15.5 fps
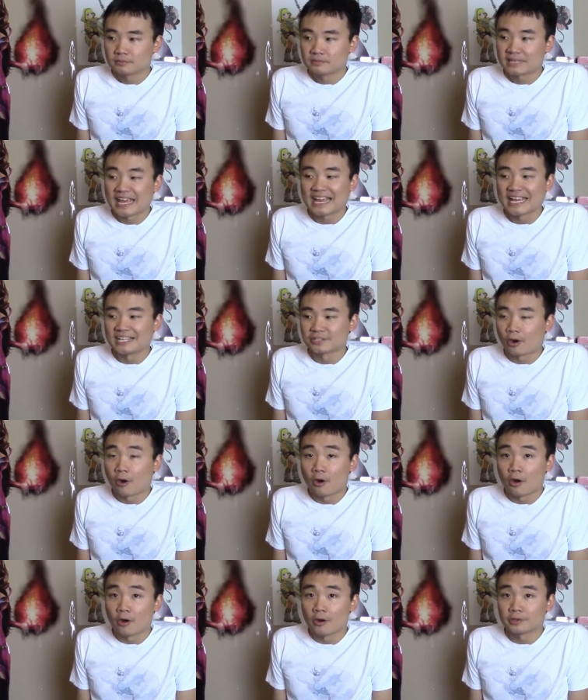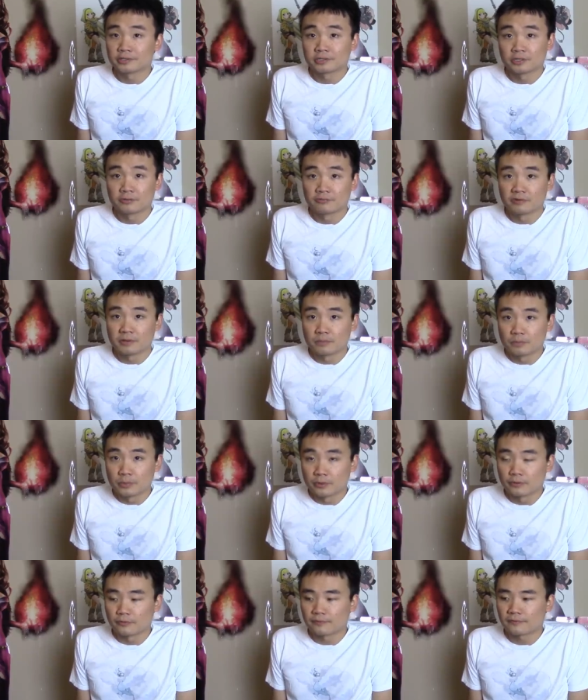that is hard to
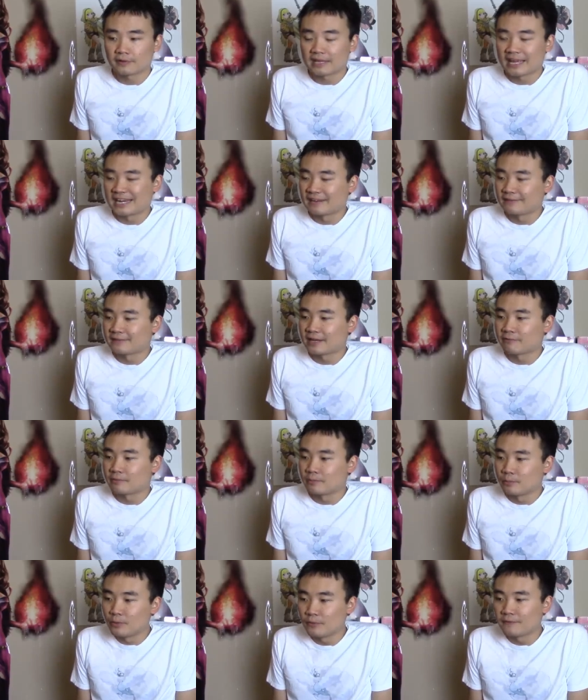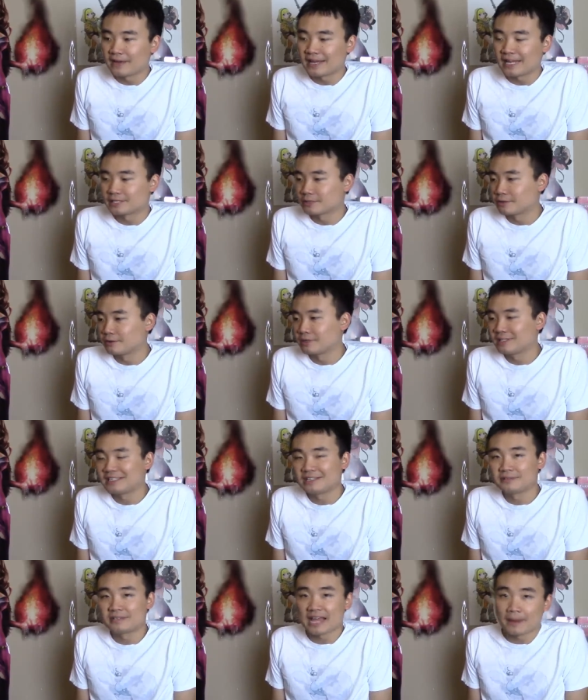remove. And if they remove it, it's going to
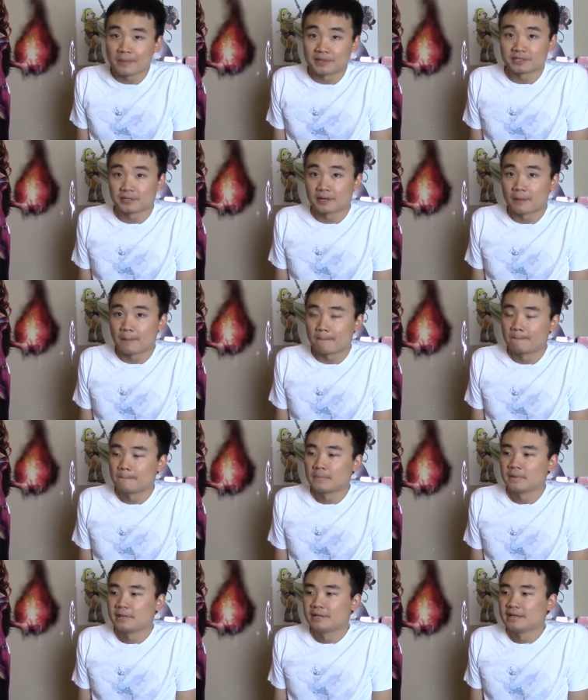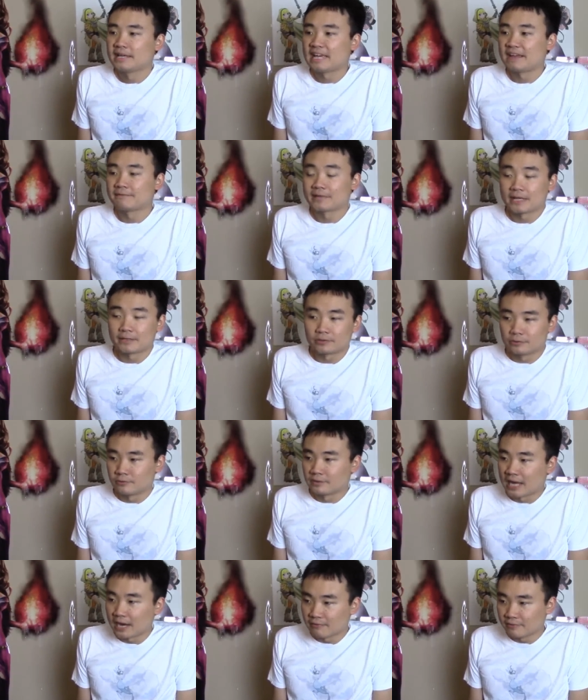deal damage to them. If they do
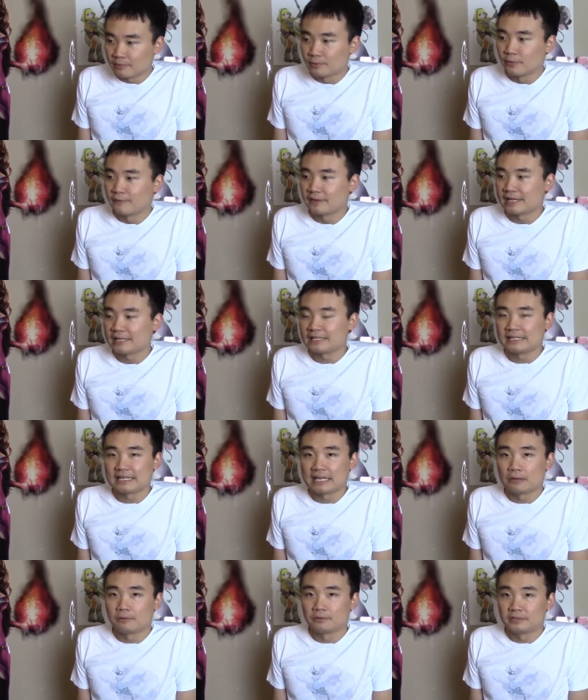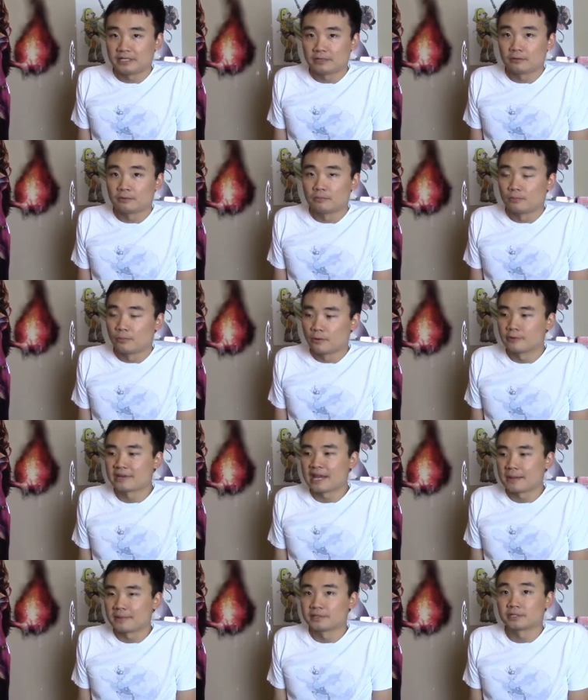not remove it, it will deal more
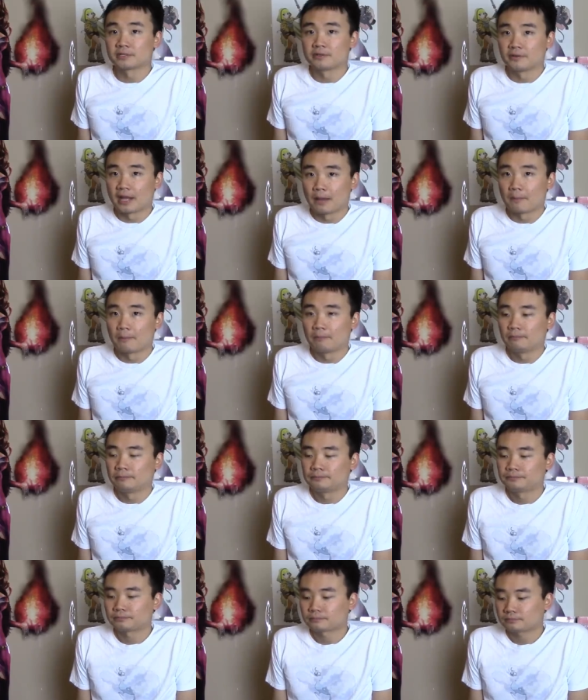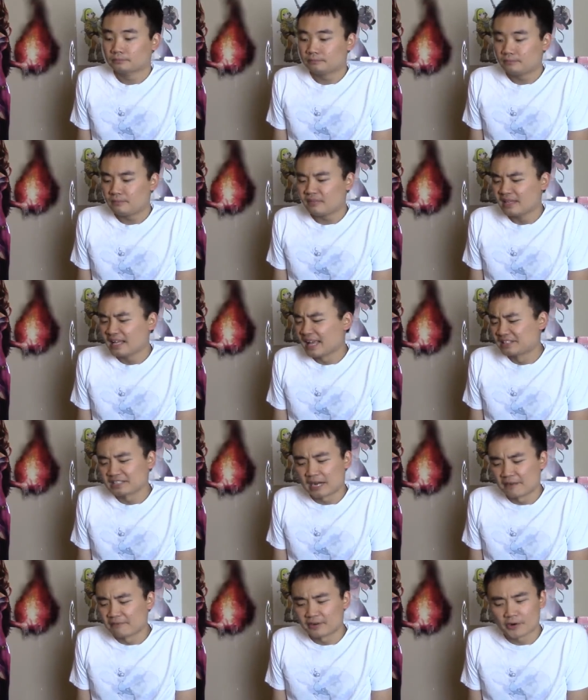damage to them. It's
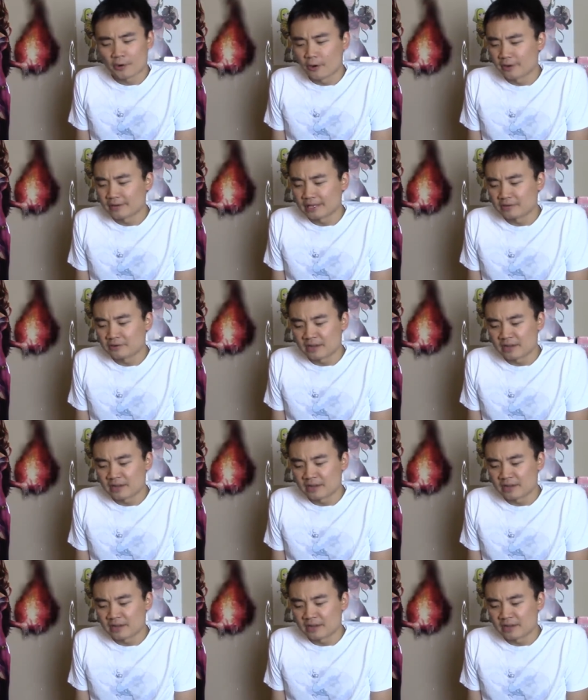kind of a card that you